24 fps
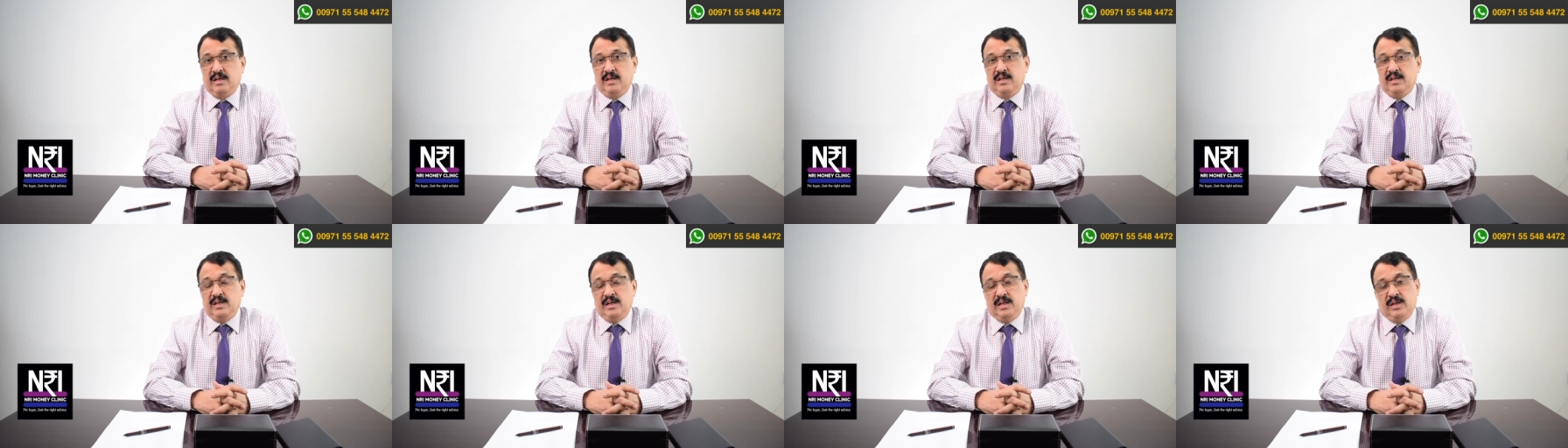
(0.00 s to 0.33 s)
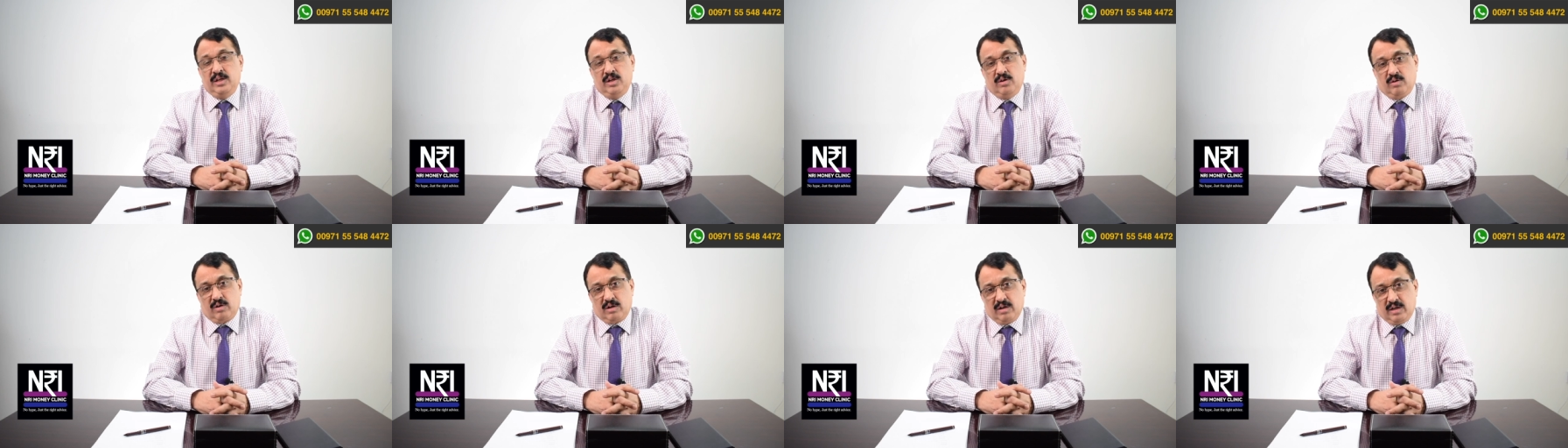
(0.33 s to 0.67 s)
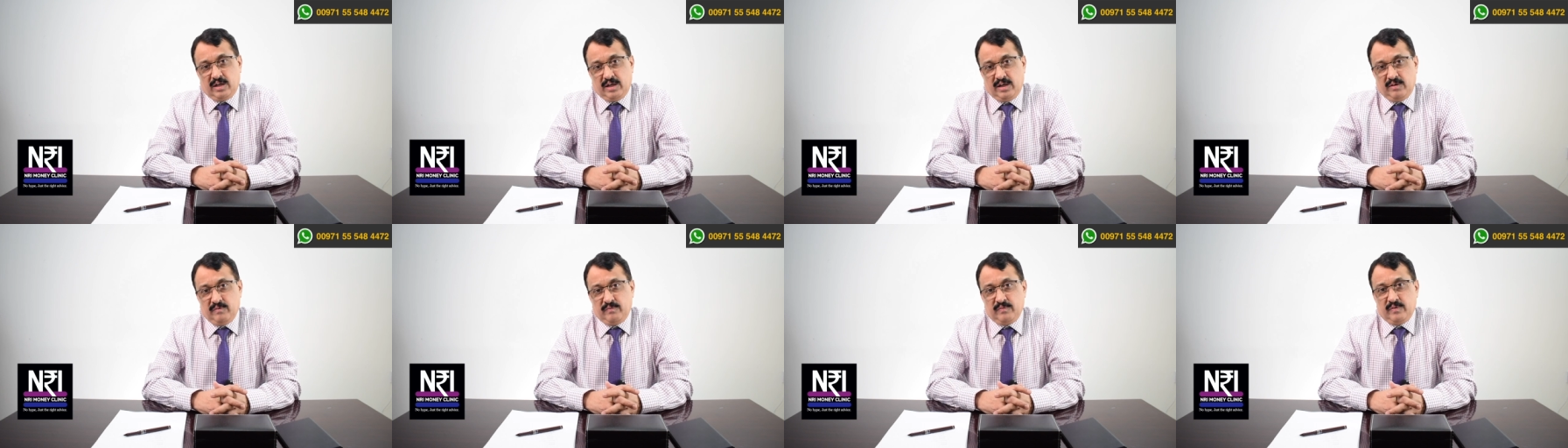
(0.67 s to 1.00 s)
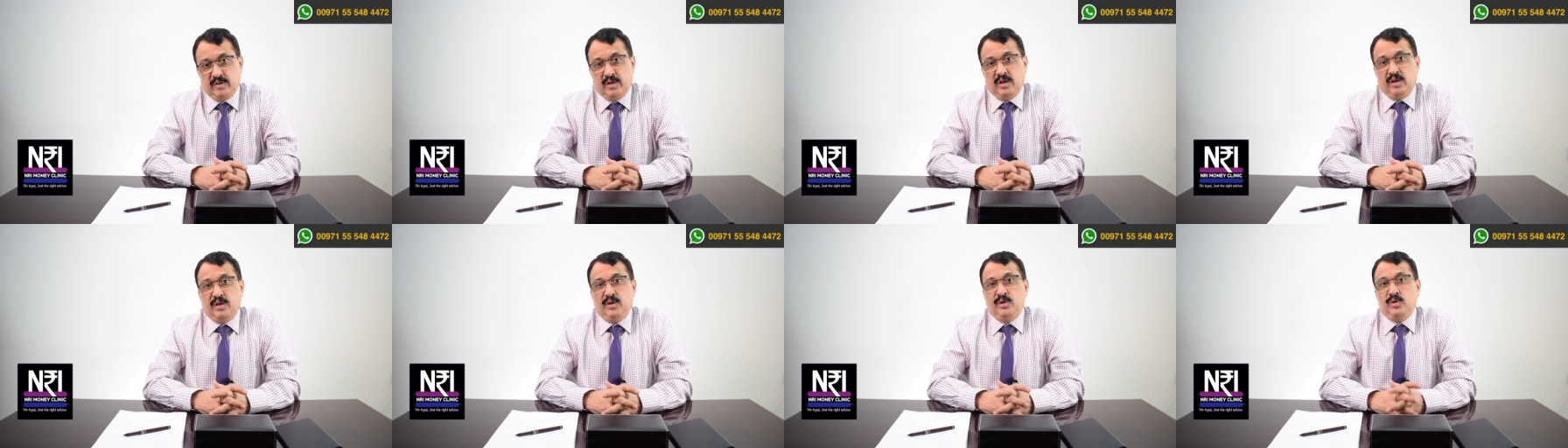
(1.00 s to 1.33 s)
In your life,
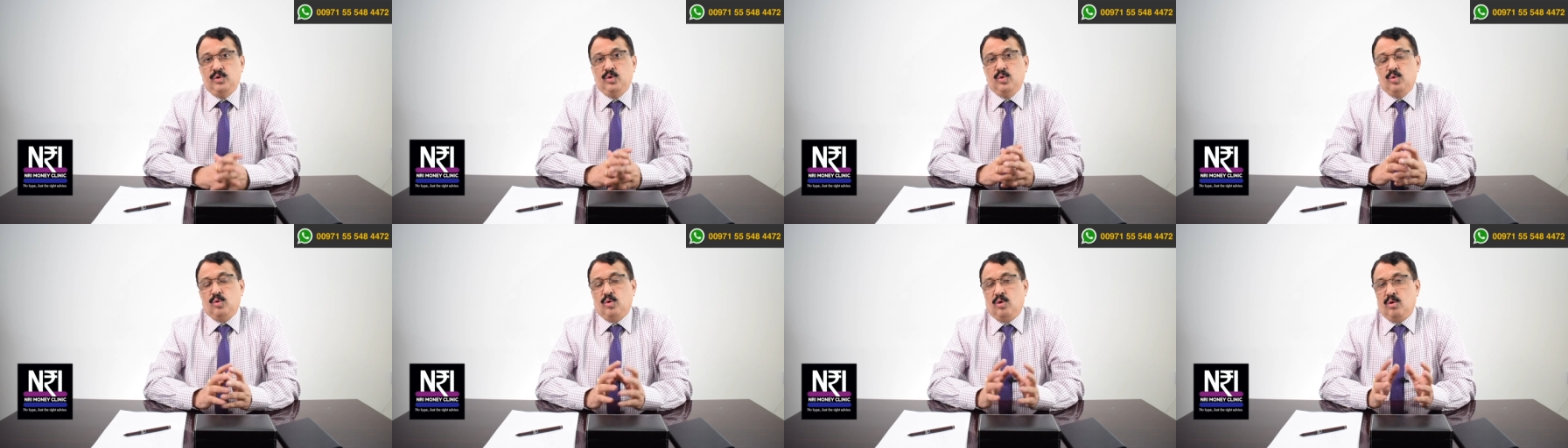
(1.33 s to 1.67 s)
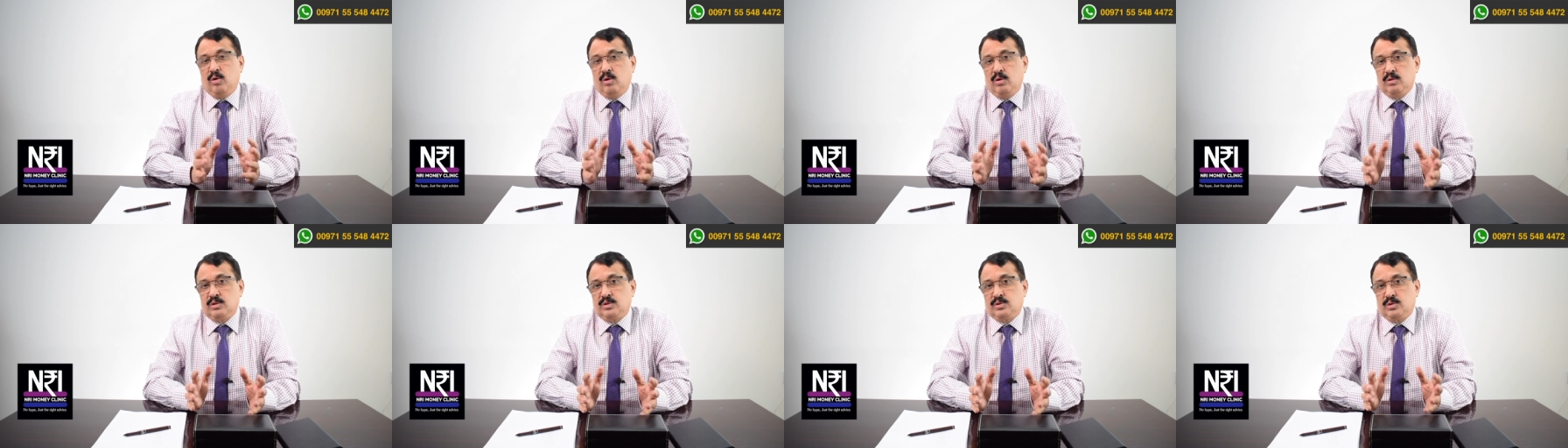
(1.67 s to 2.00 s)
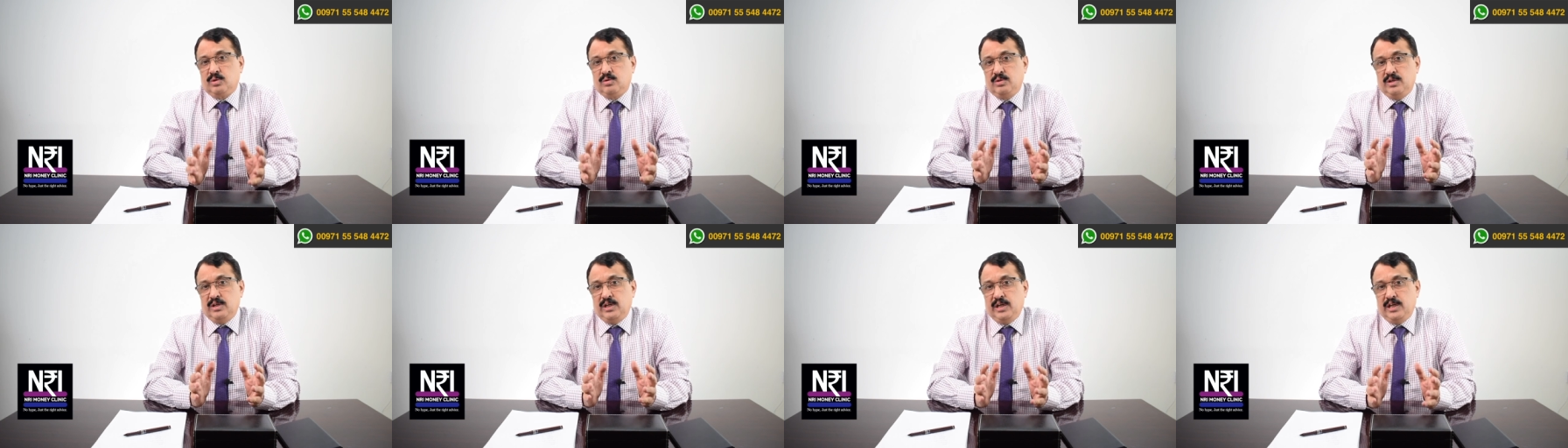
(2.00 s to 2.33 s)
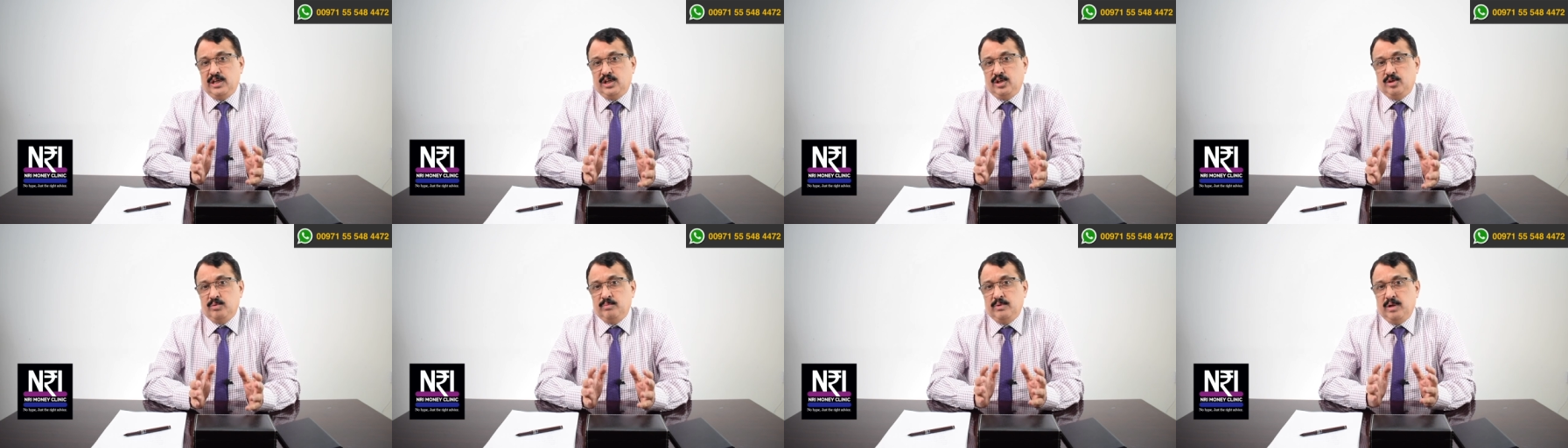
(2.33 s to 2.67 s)
you also need to be